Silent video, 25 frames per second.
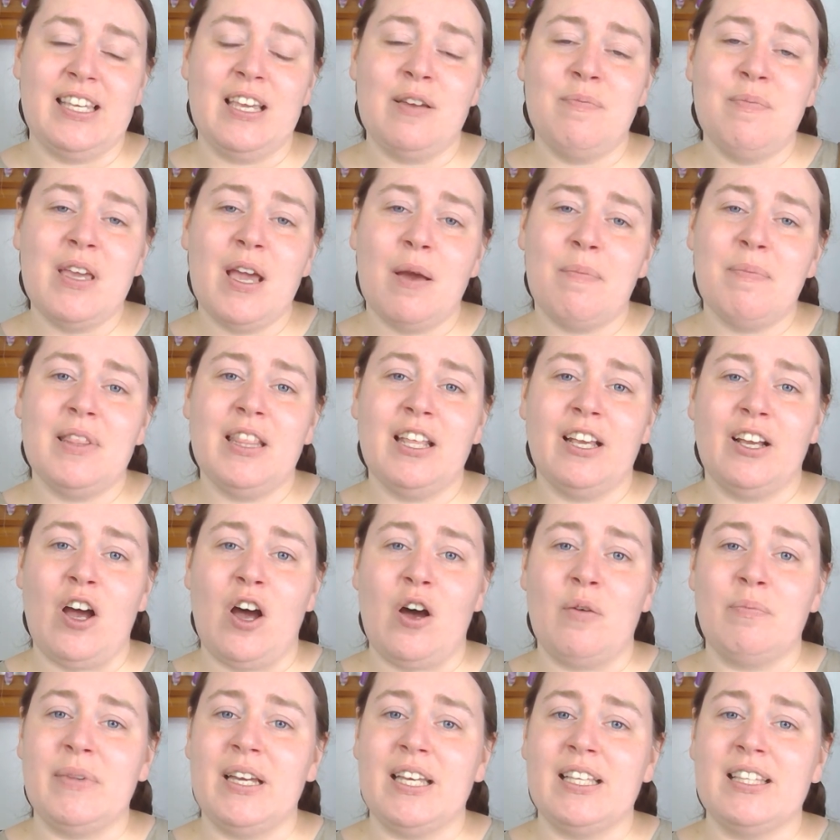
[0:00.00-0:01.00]
hit me up in the
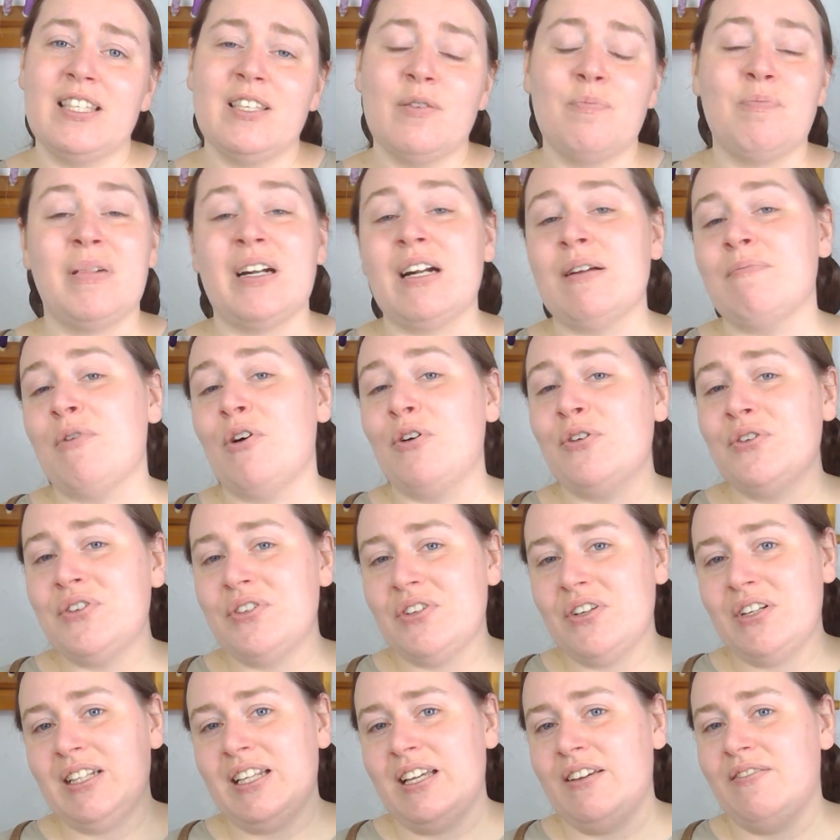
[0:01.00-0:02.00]
comments, but I'm
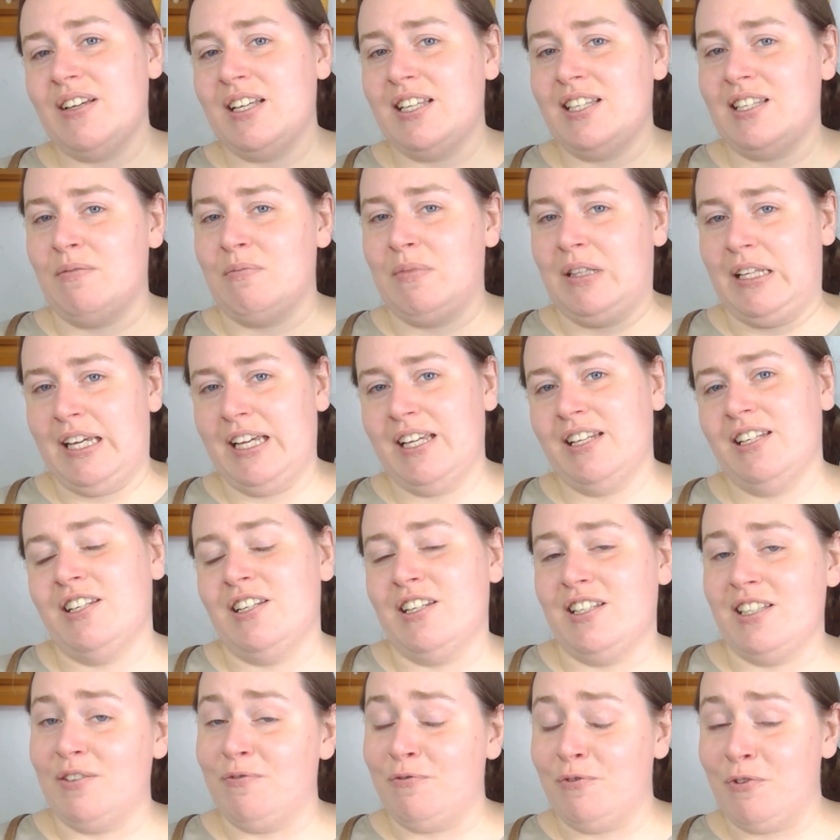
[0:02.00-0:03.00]
also leaving some links
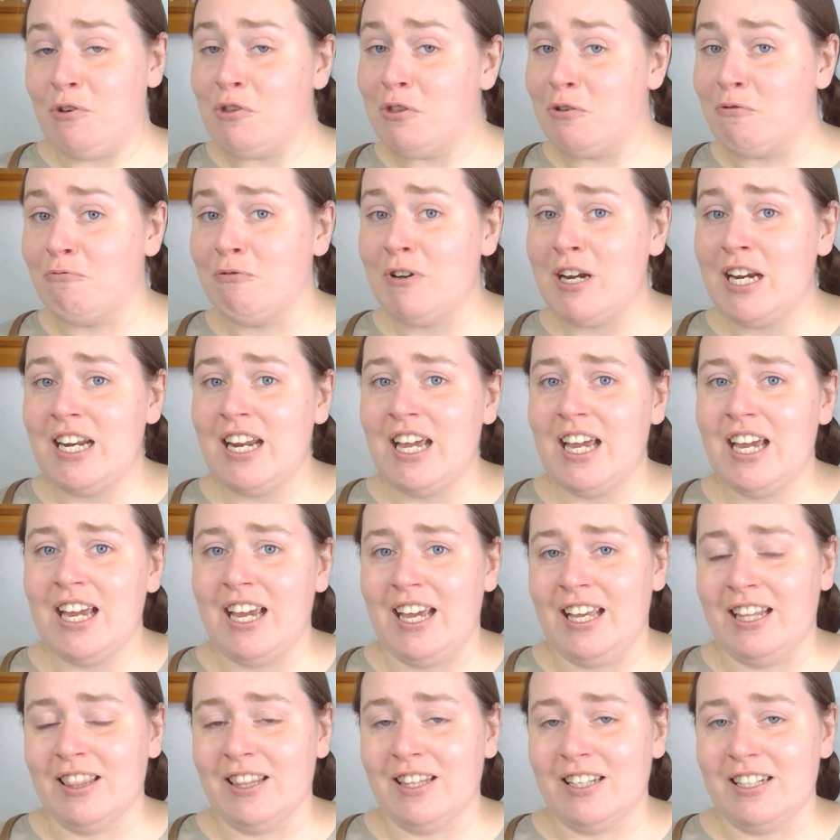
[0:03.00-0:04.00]
to some further reading
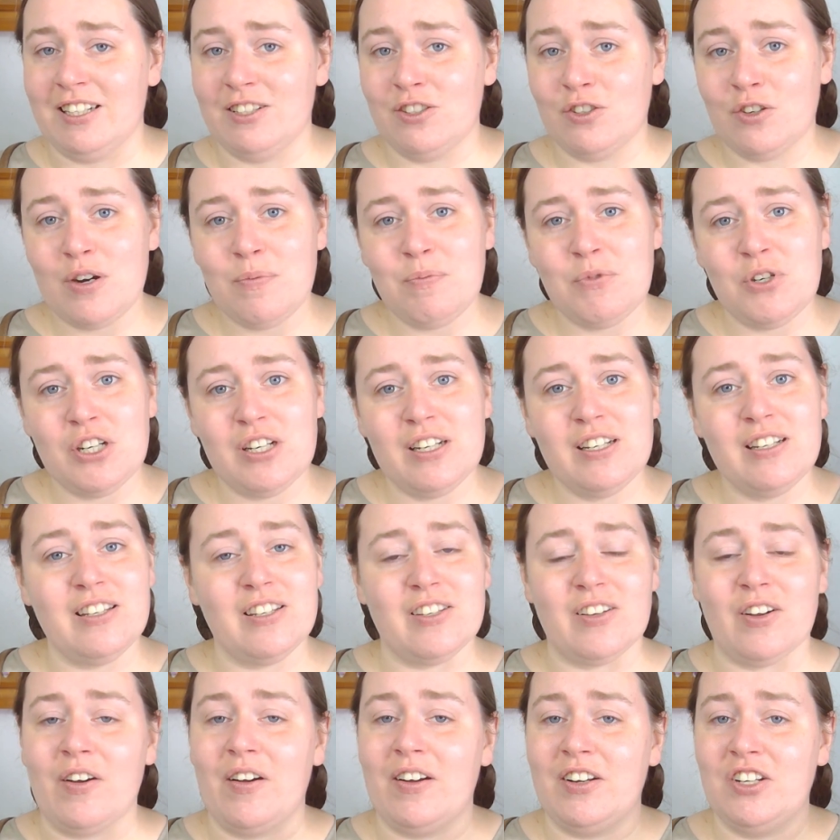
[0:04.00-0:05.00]
in the description,
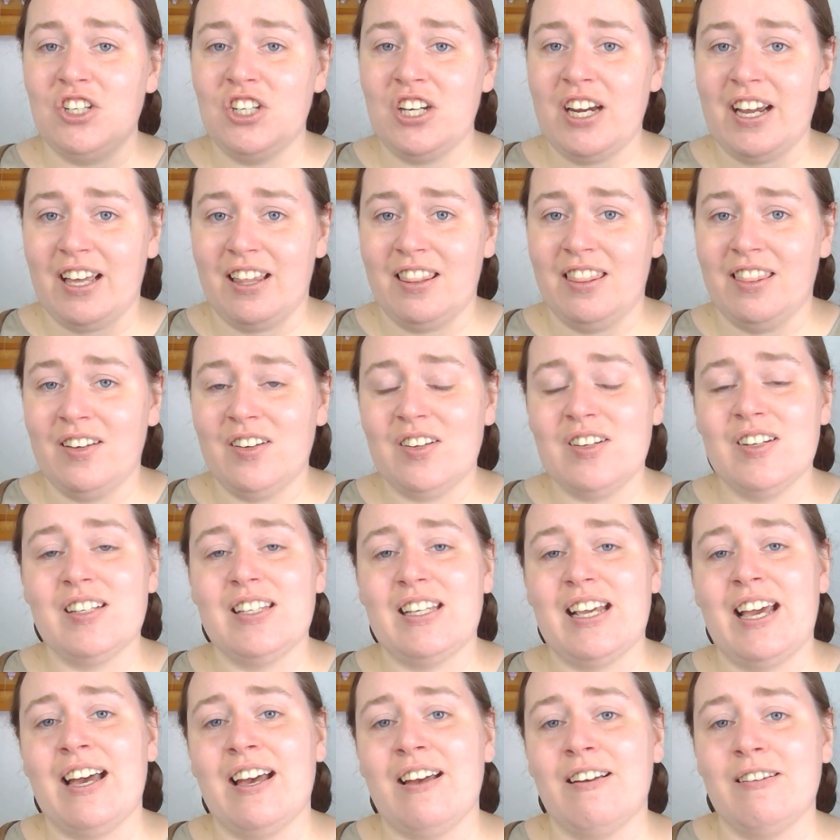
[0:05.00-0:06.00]
so check those
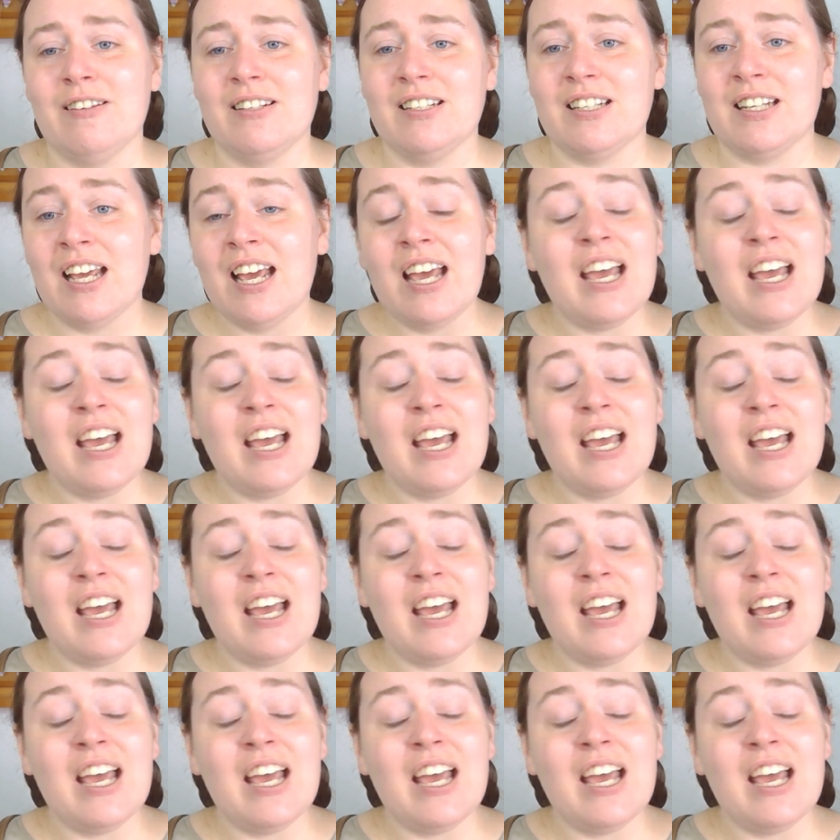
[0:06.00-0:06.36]
out.